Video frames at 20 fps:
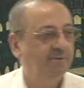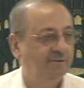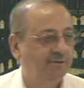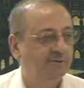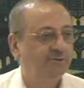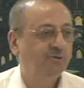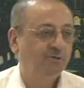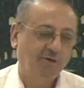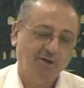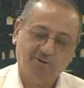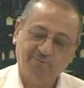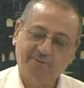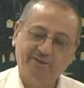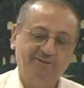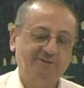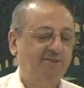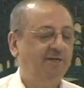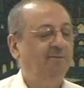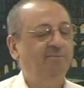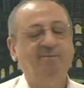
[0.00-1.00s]
You got
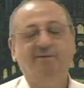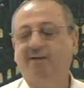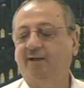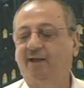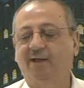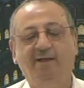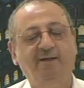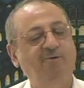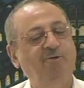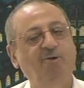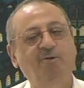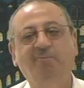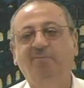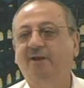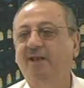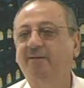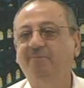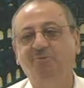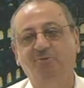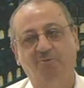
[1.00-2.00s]
mixed up? I don't
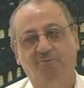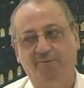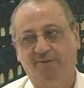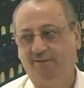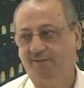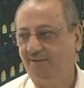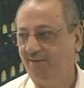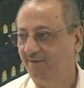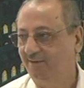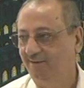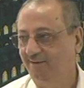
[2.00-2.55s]
blame you, brother.